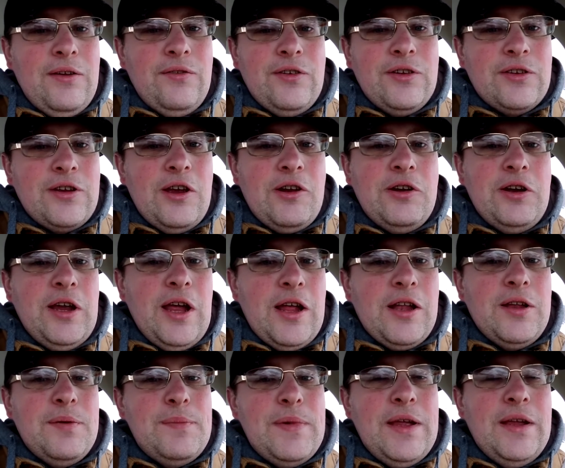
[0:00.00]
of a scary
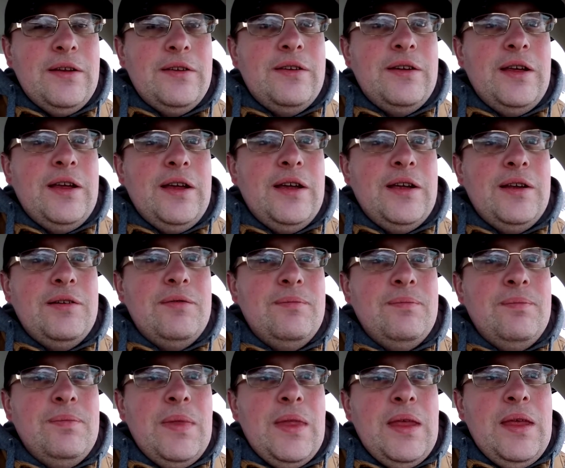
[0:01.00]
element, and
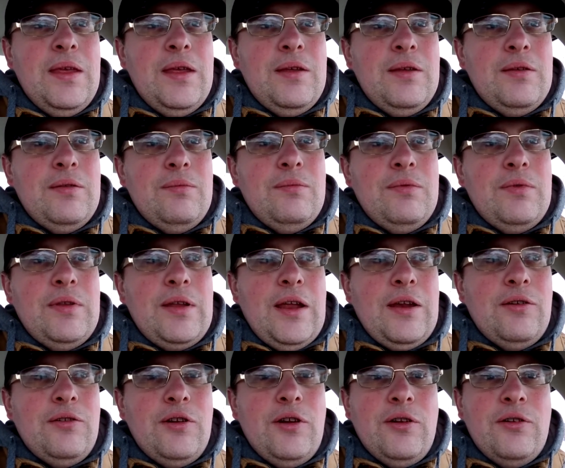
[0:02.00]
I
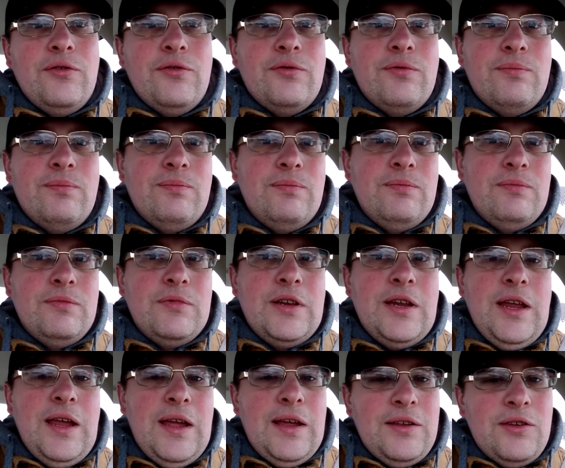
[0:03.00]
don't know if
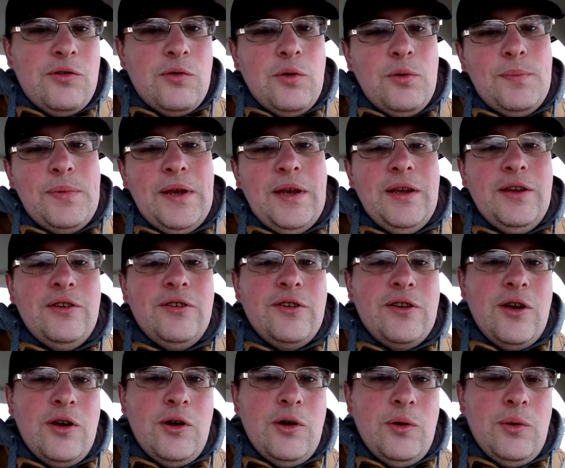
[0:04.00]
kids will be
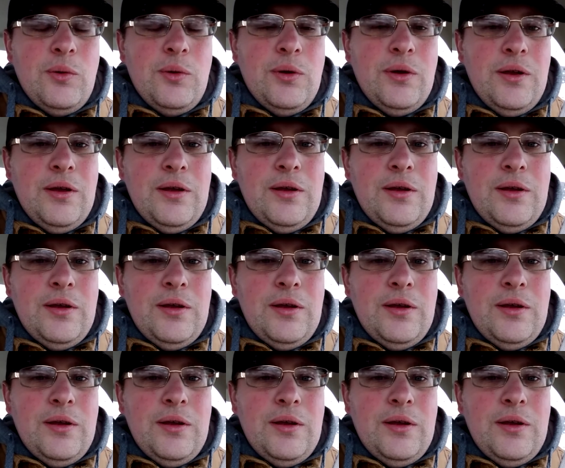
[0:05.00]
so